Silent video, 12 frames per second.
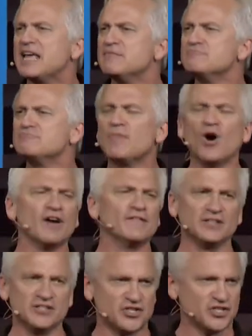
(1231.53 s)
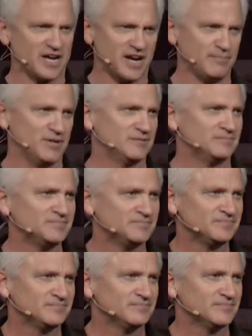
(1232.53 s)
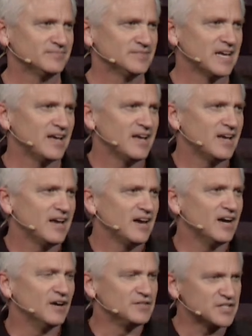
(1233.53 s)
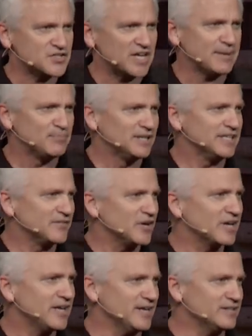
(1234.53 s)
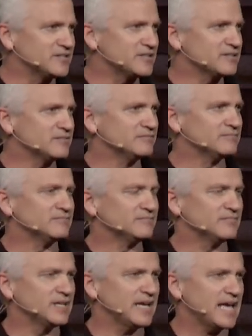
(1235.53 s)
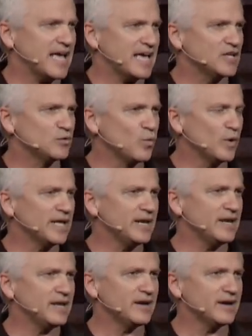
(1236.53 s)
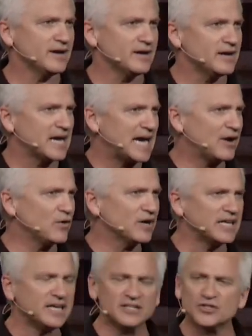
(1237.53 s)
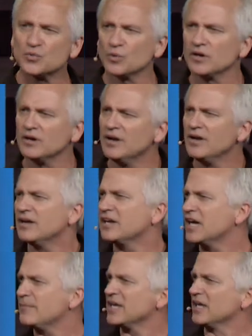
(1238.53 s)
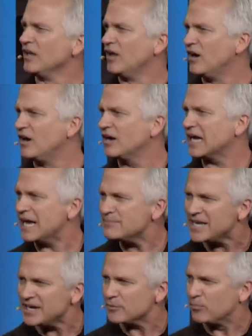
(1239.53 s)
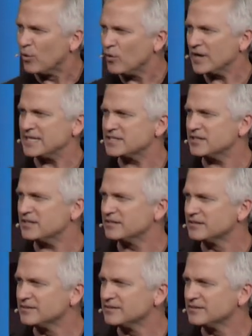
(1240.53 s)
a marvelous job of discipling their kids. And when uh, our kids were coming along, I made it a point to